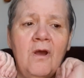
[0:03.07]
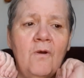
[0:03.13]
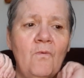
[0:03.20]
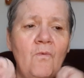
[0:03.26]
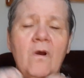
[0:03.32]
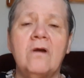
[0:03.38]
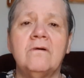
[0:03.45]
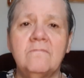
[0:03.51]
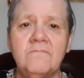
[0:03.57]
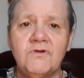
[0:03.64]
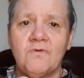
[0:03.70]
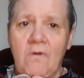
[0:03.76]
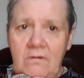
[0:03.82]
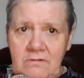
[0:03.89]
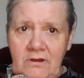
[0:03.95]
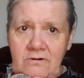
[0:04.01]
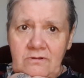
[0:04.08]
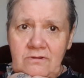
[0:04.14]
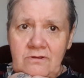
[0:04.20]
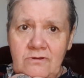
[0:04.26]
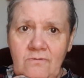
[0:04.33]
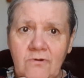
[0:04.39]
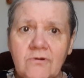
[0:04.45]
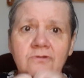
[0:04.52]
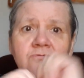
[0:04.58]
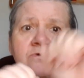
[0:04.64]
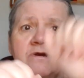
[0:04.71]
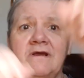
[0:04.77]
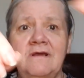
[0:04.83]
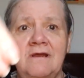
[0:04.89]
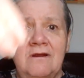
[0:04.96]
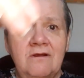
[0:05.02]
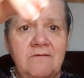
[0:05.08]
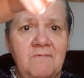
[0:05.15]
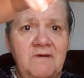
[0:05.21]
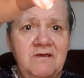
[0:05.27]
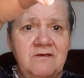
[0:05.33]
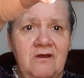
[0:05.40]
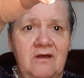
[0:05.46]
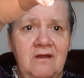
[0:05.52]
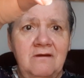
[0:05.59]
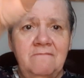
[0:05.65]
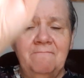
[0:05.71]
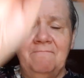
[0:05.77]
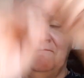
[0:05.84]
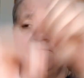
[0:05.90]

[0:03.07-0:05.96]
Welcome to All Under the Squirrel Tree. Here's my sign.